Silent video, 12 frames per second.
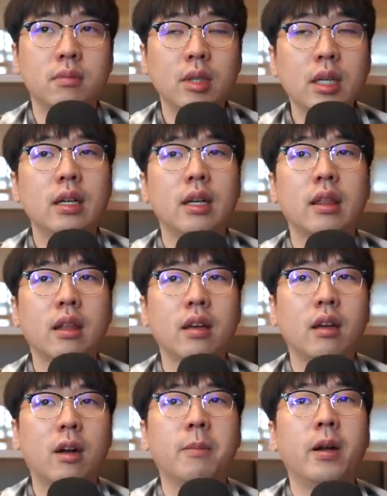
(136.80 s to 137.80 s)
yeah, I
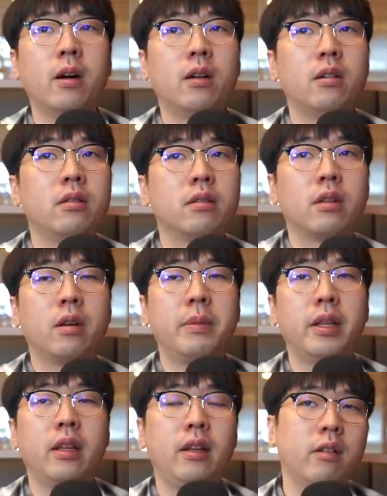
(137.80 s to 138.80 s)
think Armel, the
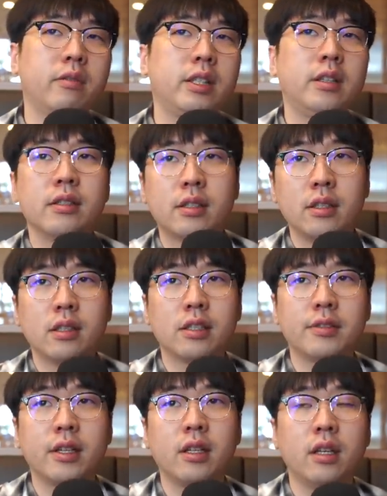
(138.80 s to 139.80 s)
mid laner of TNC,
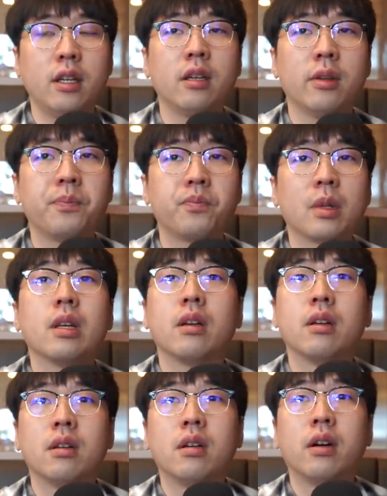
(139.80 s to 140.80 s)
is very
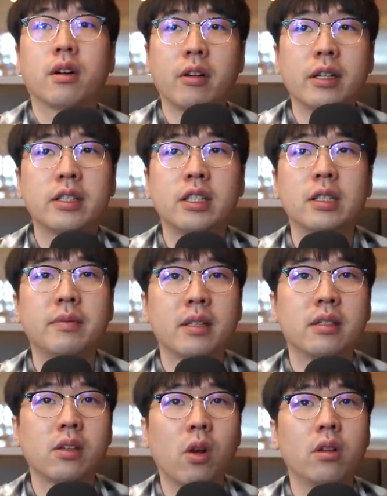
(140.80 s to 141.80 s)
aggressive
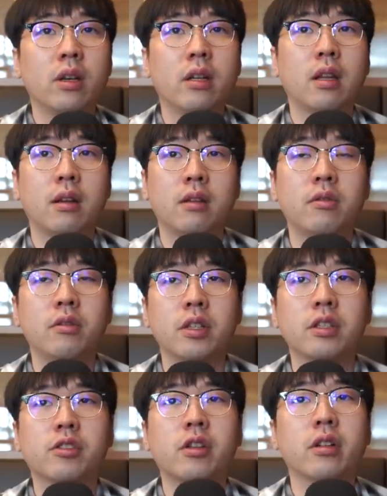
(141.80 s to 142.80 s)
and solid,
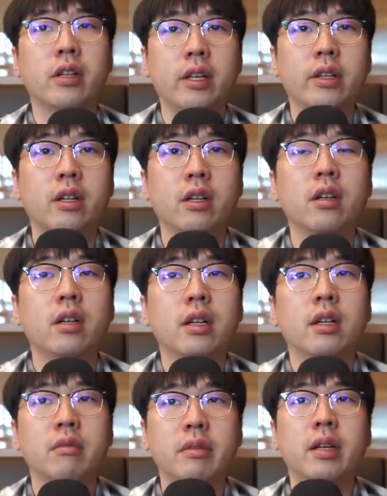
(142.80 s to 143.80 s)
really strong laner.
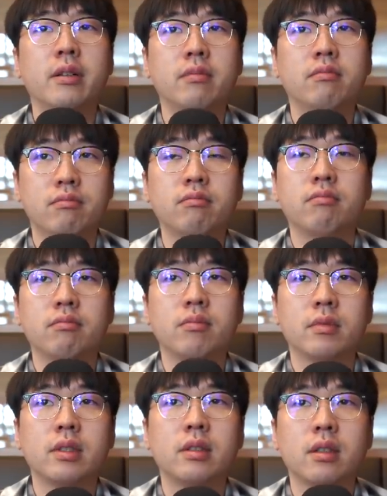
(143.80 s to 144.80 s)
And
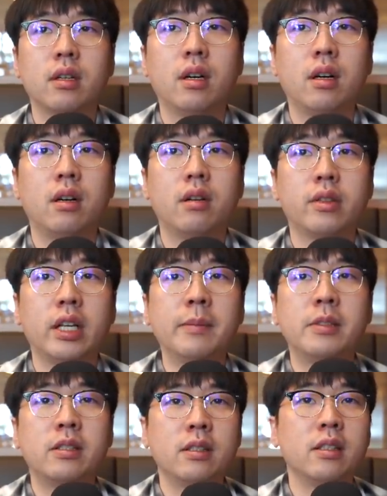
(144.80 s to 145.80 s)
uh,
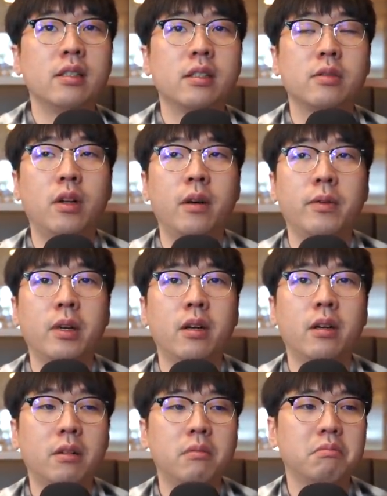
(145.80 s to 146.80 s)
Tims is one of
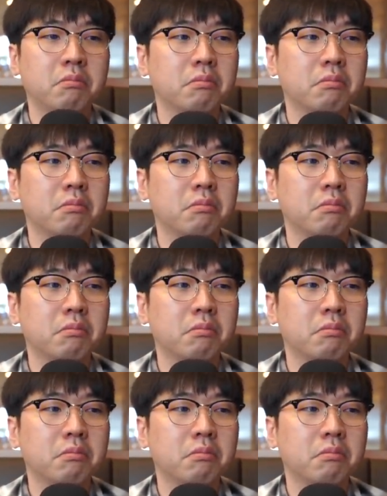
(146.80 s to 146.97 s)
the